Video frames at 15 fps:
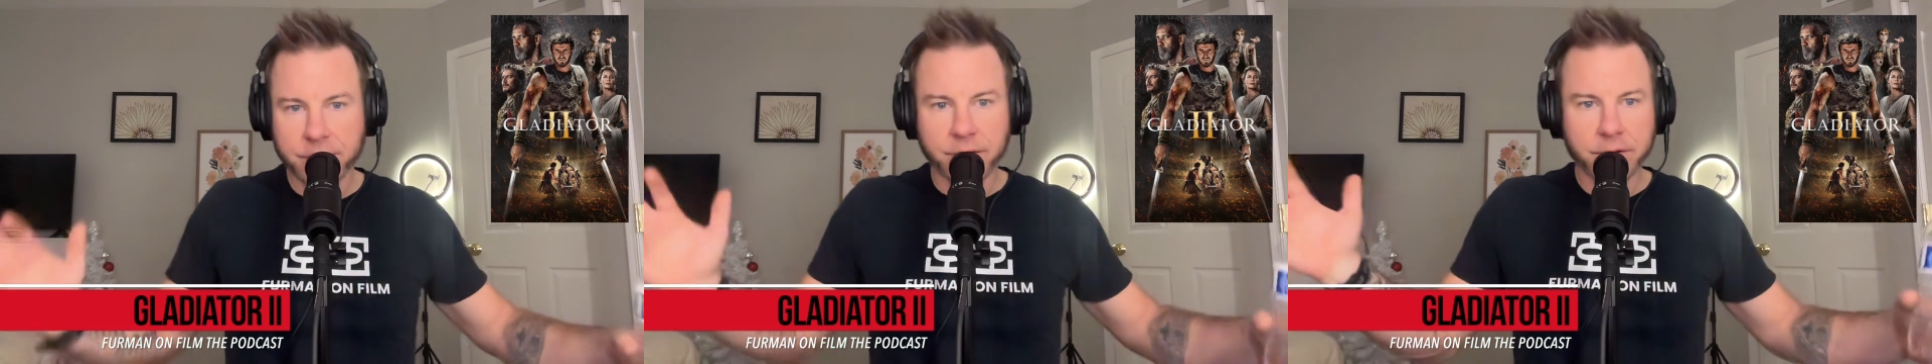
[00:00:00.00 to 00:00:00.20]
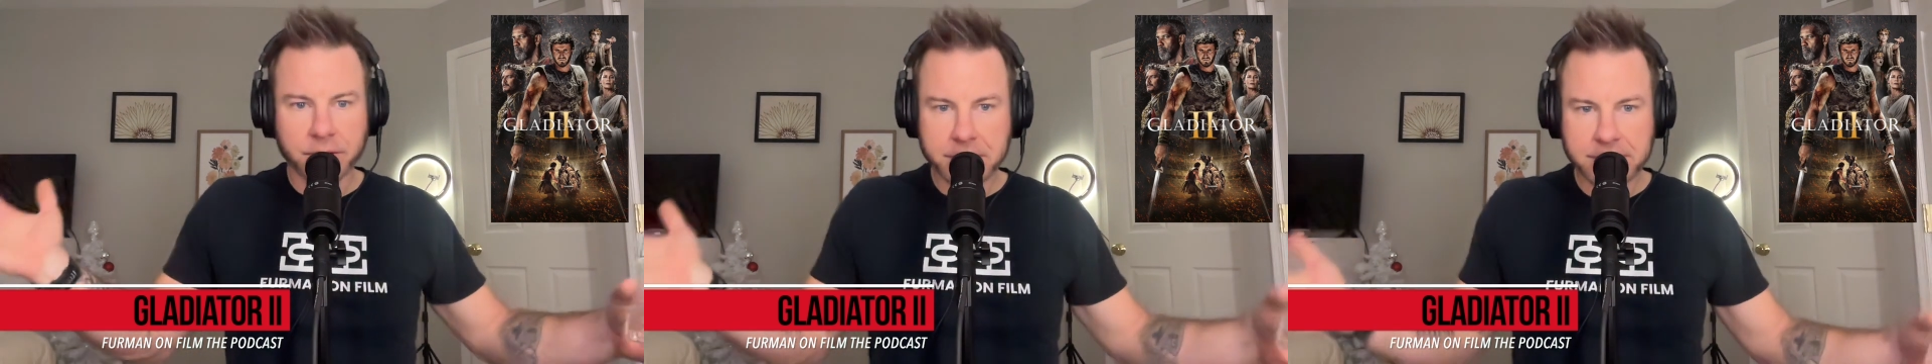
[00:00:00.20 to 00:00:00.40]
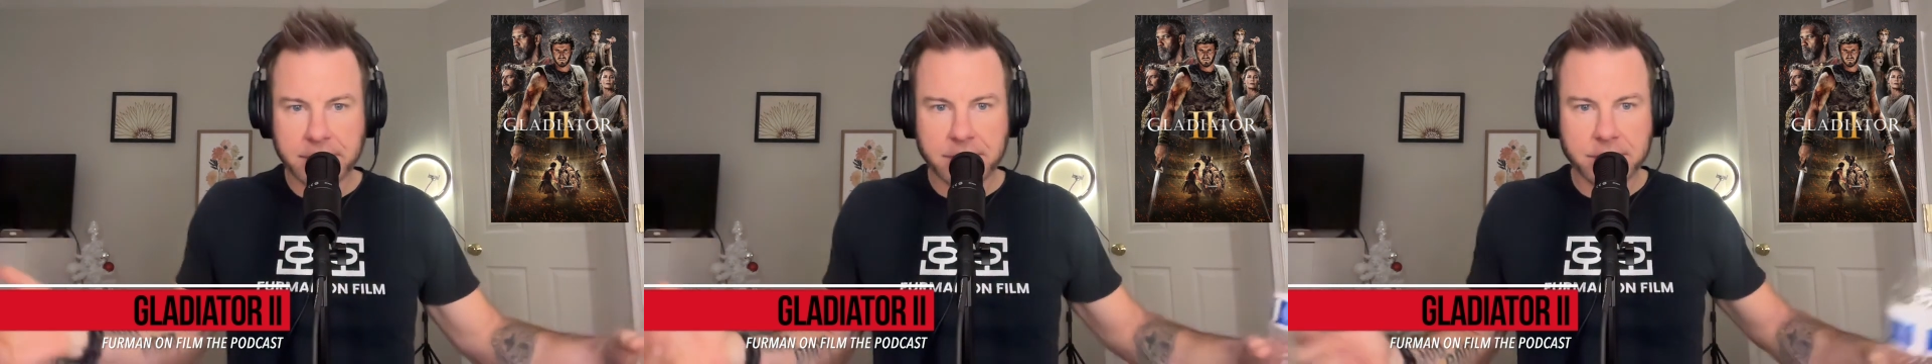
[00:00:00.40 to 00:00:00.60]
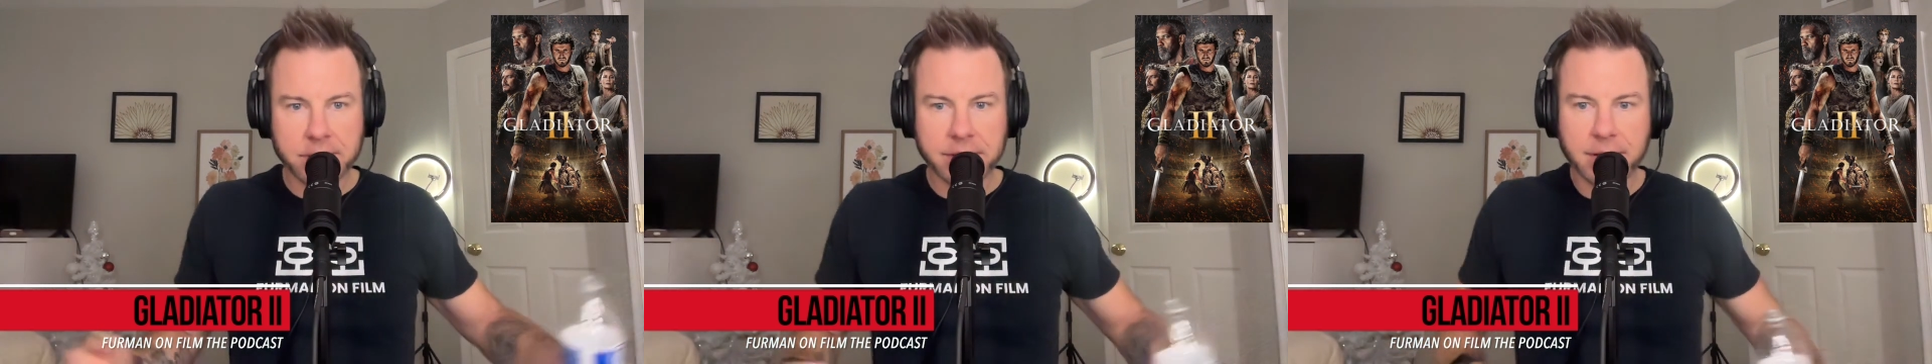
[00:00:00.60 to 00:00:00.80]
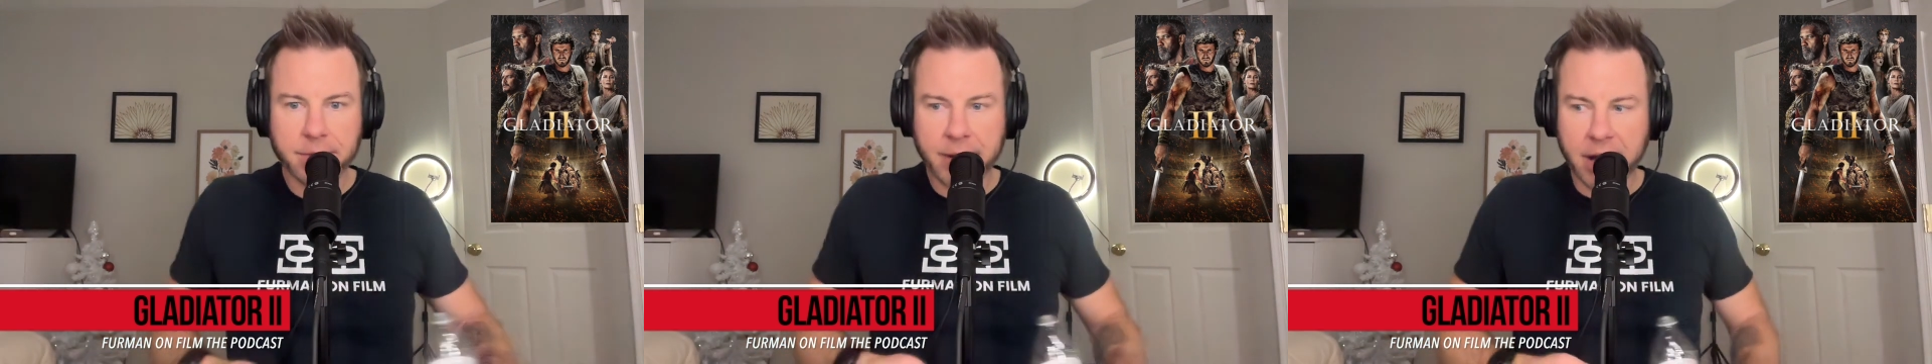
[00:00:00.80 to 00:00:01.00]
II are
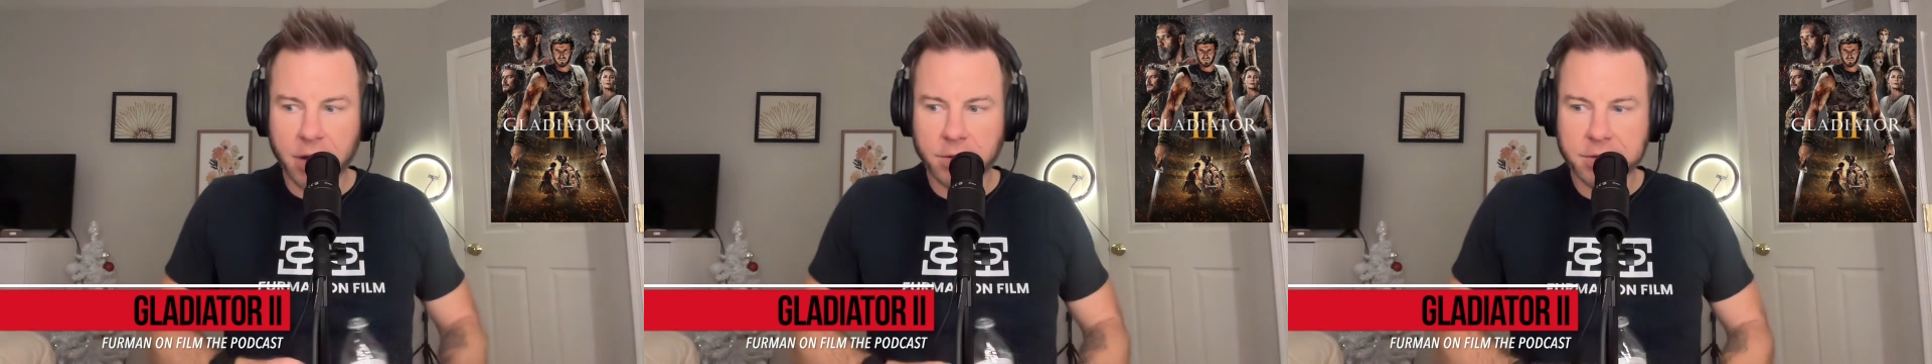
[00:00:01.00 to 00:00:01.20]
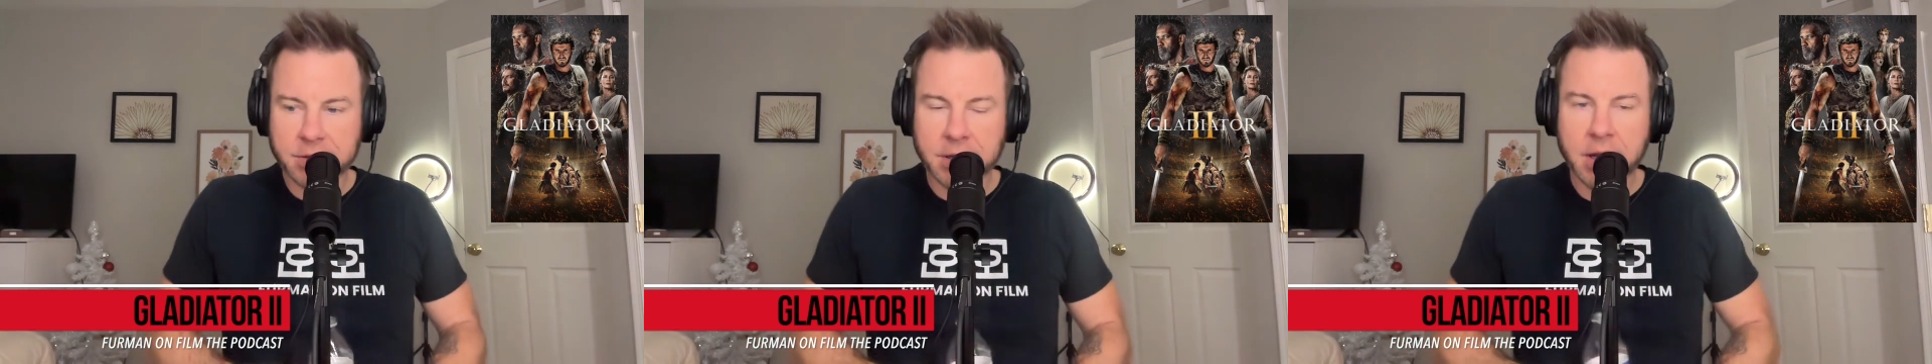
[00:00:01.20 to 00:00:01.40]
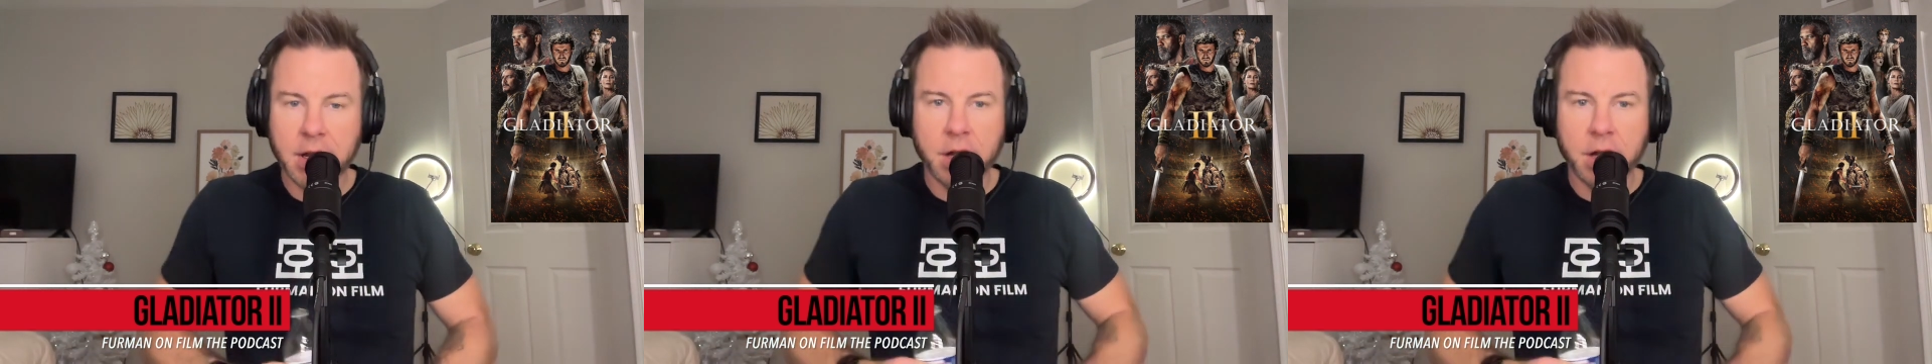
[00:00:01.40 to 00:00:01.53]
essentially about